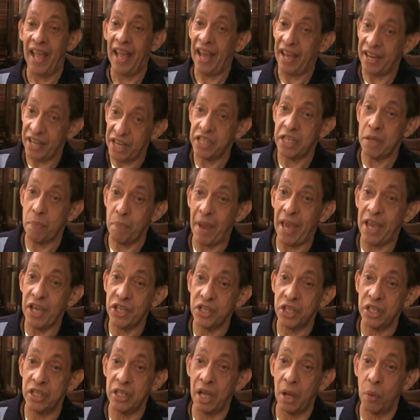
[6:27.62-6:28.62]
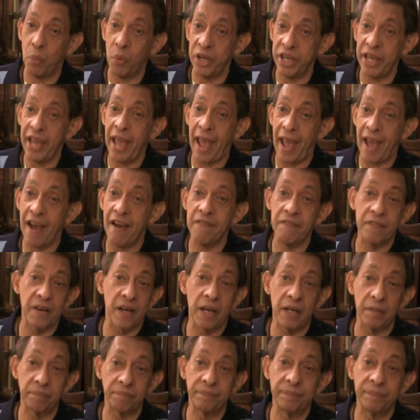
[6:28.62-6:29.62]
And it's amazing that we
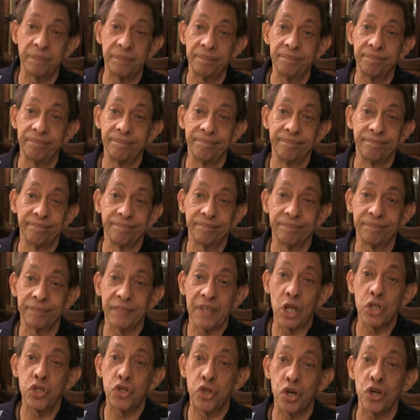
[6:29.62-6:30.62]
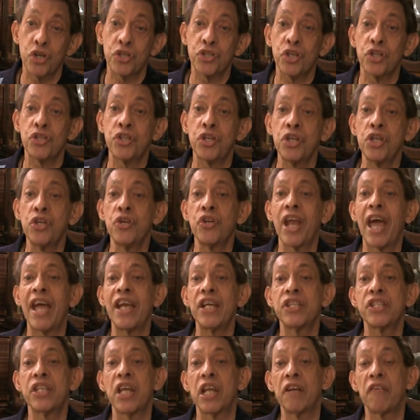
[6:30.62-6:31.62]
have churches in the
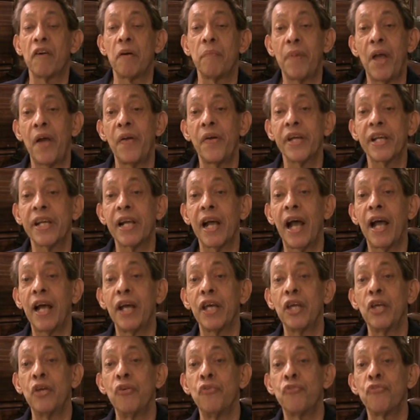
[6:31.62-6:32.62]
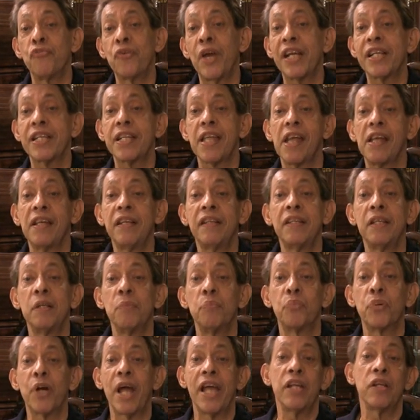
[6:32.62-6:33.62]
United States of America infecting the
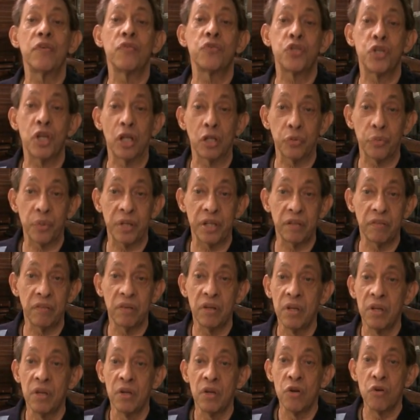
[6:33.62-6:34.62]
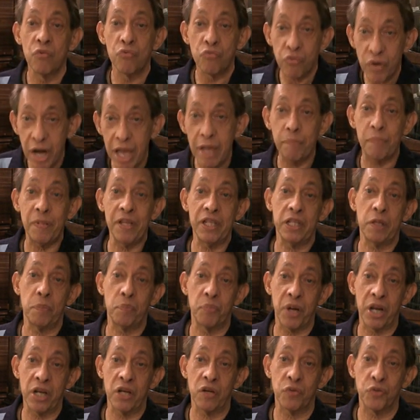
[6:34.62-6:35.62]
brain of children, raping the
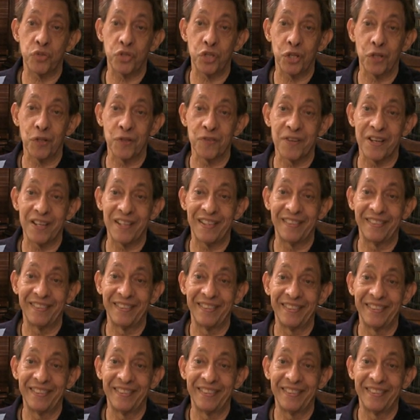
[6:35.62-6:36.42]
brain of children